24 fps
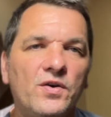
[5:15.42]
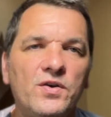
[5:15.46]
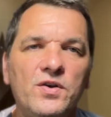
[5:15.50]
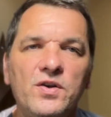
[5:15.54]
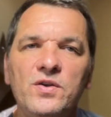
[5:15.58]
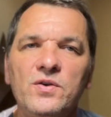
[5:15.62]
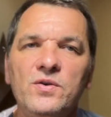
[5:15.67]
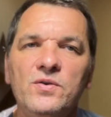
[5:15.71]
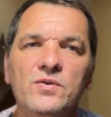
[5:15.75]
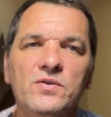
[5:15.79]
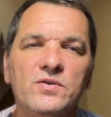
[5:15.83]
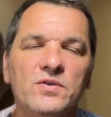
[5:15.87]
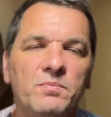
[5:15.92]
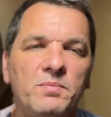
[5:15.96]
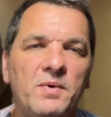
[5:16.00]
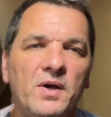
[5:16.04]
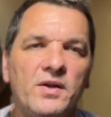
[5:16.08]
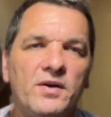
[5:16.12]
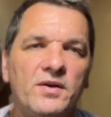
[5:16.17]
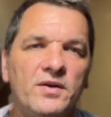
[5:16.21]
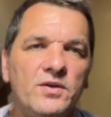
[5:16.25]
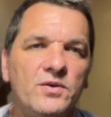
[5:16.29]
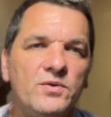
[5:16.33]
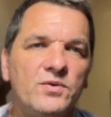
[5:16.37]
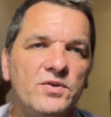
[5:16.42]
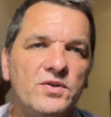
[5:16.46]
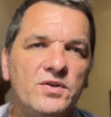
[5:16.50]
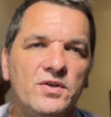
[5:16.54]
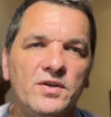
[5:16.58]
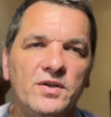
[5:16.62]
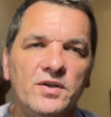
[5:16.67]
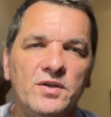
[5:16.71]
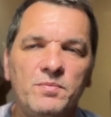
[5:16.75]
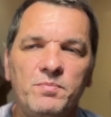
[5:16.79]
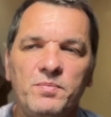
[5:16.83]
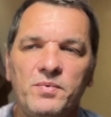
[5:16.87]
news about a new
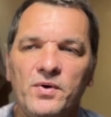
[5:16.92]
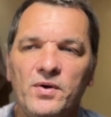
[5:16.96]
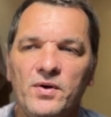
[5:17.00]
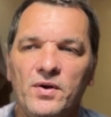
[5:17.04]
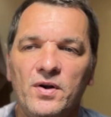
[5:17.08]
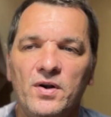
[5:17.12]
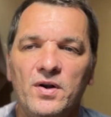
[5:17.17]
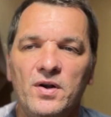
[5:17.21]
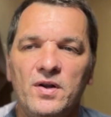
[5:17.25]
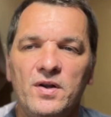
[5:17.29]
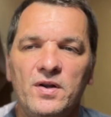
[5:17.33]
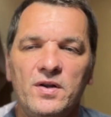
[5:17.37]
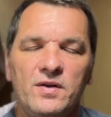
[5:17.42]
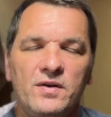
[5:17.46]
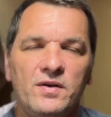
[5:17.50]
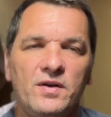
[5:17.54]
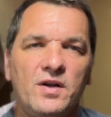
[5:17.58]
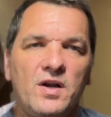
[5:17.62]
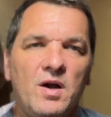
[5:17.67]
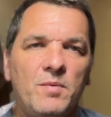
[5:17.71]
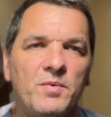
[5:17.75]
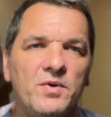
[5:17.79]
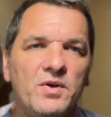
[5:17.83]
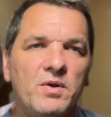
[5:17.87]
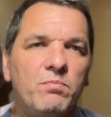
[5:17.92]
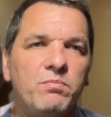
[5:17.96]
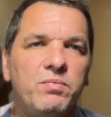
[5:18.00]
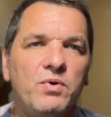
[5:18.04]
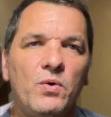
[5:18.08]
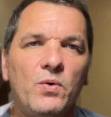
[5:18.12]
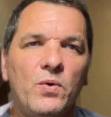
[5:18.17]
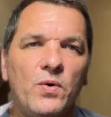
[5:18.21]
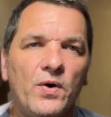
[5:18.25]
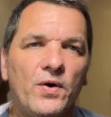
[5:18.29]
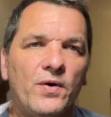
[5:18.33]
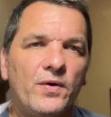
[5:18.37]
ship, or coming to
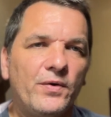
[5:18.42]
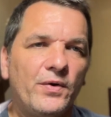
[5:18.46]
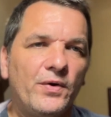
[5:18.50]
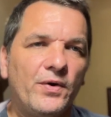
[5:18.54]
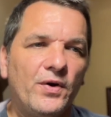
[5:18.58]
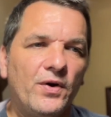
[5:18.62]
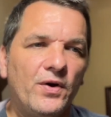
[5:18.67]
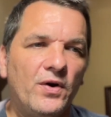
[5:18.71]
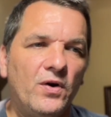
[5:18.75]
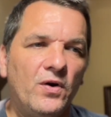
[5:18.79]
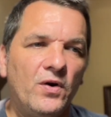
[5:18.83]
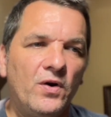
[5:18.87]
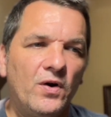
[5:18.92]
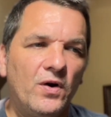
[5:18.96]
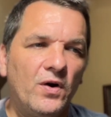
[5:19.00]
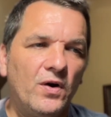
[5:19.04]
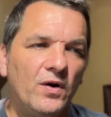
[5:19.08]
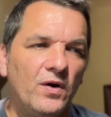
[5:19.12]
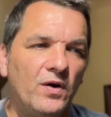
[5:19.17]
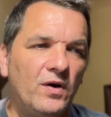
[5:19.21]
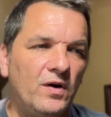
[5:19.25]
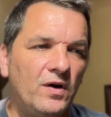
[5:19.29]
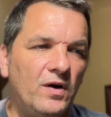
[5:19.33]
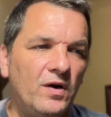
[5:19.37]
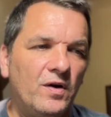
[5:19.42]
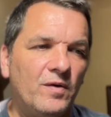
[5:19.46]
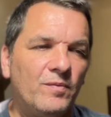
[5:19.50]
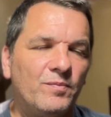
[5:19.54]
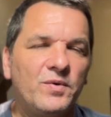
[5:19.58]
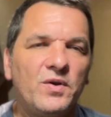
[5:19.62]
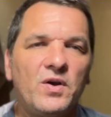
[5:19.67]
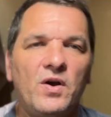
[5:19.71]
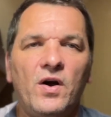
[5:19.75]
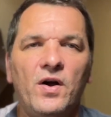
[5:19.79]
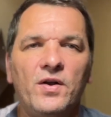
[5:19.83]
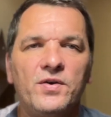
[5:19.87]
port, or
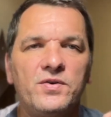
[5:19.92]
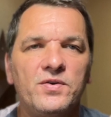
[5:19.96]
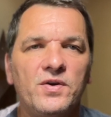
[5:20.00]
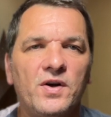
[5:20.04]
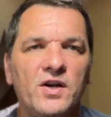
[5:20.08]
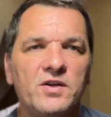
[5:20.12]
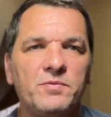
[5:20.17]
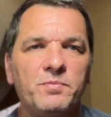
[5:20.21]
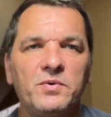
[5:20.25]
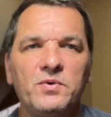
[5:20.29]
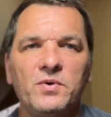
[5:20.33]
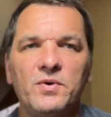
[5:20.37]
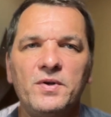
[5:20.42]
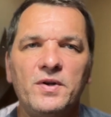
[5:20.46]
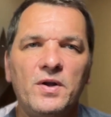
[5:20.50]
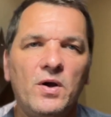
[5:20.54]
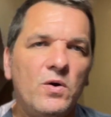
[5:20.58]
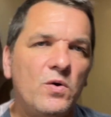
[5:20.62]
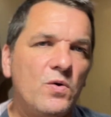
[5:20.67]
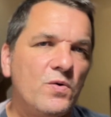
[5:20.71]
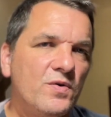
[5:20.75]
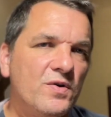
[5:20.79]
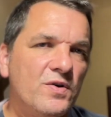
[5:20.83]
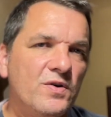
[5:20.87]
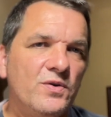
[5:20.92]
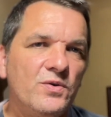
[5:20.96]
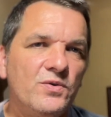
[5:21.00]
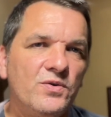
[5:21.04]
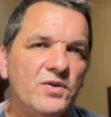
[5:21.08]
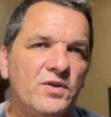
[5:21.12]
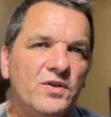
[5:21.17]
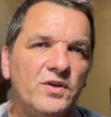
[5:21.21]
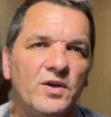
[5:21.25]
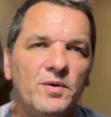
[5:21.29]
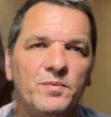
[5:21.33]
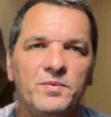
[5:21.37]
contrast between old and new
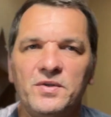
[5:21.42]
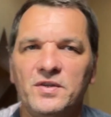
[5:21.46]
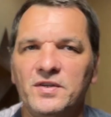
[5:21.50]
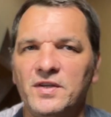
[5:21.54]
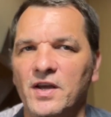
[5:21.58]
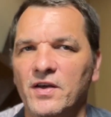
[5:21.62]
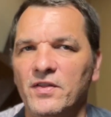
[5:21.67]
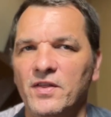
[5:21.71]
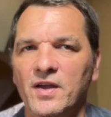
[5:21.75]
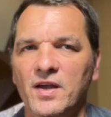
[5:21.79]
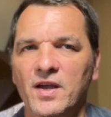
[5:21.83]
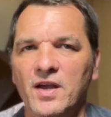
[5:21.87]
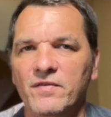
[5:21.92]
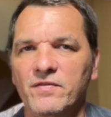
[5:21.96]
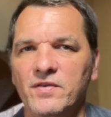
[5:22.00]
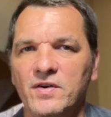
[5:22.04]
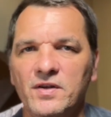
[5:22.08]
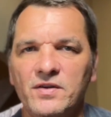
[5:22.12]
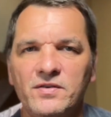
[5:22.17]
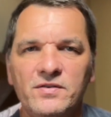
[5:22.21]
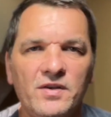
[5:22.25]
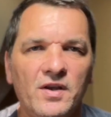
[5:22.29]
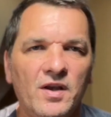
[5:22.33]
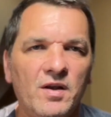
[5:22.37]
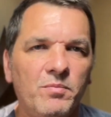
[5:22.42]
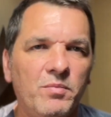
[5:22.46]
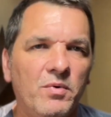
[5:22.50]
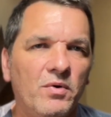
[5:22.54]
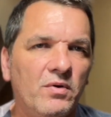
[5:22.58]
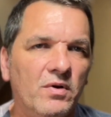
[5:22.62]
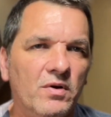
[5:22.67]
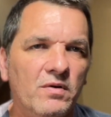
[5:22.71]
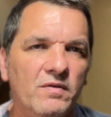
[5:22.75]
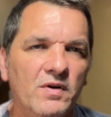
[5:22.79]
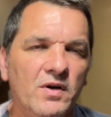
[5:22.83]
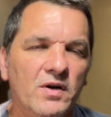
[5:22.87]
ships. And now they have an
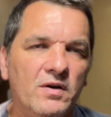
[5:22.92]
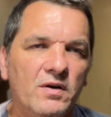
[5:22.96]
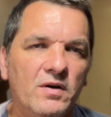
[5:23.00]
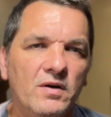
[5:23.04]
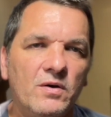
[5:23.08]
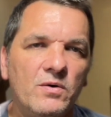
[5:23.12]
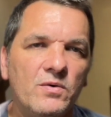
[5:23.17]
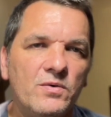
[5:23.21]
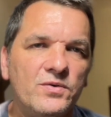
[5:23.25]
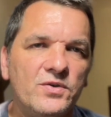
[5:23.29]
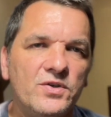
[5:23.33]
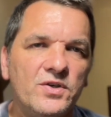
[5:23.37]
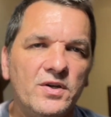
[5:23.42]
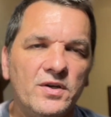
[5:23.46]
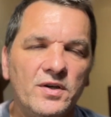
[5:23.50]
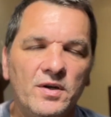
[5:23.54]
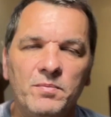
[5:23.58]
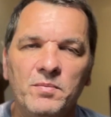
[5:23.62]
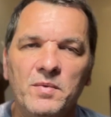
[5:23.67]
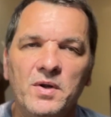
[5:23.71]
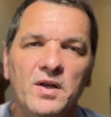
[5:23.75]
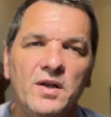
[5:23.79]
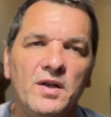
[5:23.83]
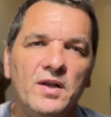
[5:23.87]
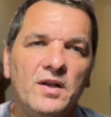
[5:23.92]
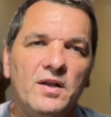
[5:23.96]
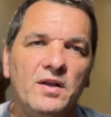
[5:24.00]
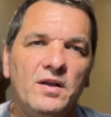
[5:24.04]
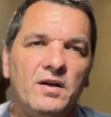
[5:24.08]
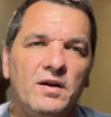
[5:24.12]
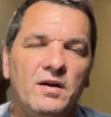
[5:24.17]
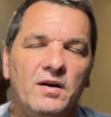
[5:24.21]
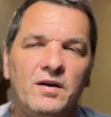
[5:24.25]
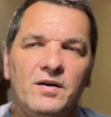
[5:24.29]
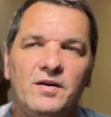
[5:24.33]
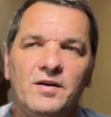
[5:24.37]
example of an old ship.
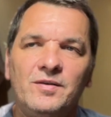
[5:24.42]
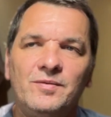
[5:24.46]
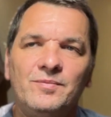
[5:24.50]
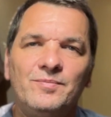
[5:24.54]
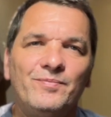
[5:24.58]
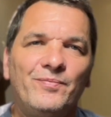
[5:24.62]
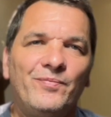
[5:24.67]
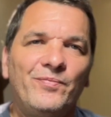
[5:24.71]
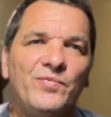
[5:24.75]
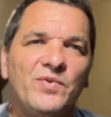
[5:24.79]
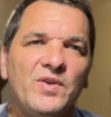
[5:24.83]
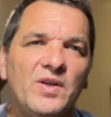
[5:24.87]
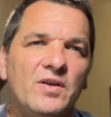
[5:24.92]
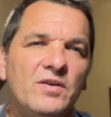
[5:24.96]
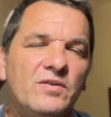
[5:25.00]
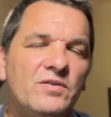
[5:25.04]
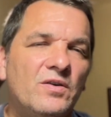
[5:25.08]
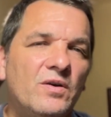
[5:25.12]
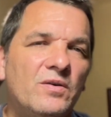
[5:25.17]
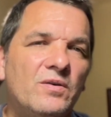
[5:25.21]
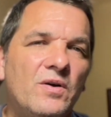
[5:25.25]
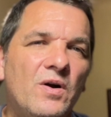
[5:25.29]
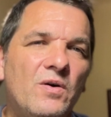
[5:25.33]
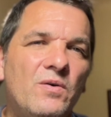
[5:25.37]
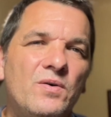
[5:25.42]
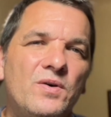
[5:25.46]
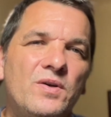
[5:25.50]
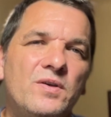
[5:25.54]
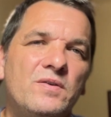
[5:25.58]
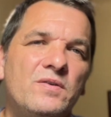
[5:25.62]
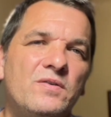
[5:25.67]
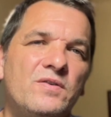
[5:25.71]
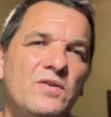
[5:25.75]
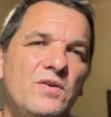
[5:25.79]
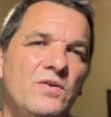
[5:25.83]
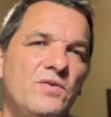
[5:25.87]
So
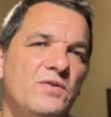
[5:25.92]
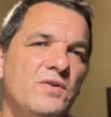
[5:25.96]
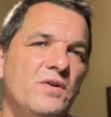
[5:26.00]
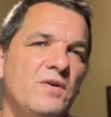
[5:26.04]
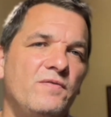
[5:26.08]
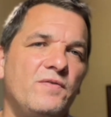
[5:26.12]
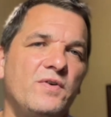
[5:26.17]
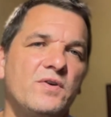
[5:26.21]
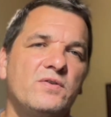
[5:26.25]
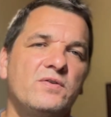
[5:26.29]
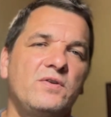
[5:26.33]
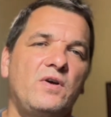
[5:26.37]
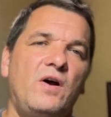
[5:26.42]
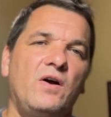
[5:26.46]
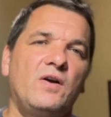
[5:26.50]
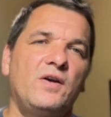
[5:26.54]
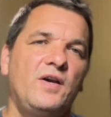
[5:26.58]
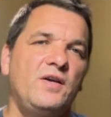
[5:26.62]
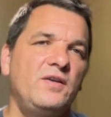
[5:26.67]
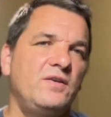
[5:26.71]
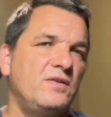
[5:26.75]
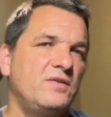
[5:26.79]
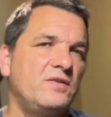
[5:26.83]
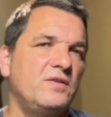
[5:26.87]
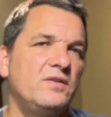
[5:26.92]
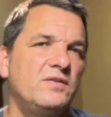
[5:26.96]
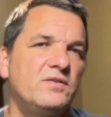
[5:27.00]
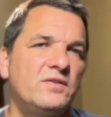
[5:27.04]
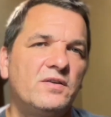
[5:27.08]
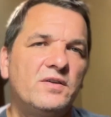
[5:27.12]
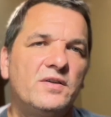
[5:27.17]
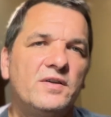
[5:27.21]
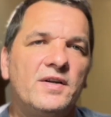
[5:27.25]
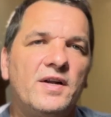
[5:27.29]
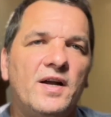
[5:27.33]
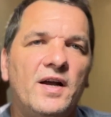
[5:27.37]
using it for stock agency is a
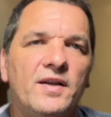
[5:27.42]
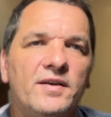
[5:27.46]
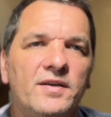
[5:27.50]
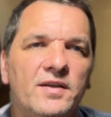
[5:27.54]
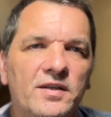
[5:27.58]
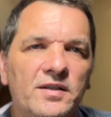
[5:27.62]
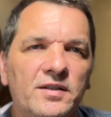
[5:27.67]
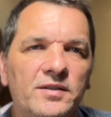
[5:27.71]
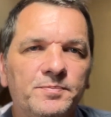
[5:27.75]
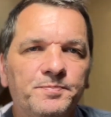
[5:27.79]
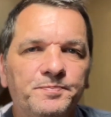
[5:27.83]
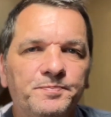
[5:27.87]
good idea.